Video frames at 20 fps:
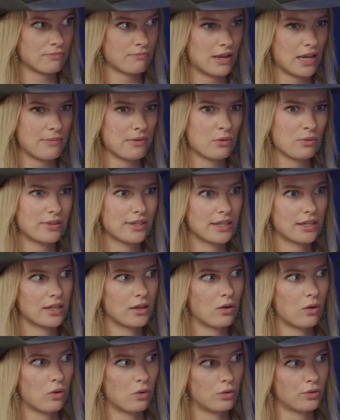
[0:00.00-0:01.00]
maybe when they
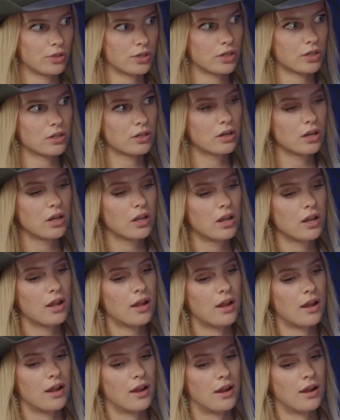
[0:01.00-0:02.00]
get older,
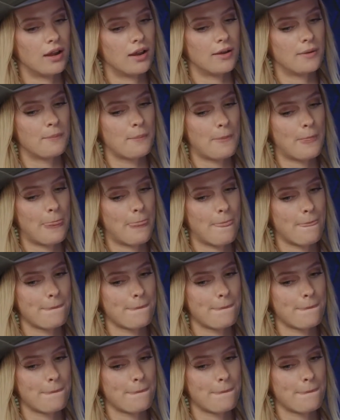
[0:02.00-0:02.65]
putting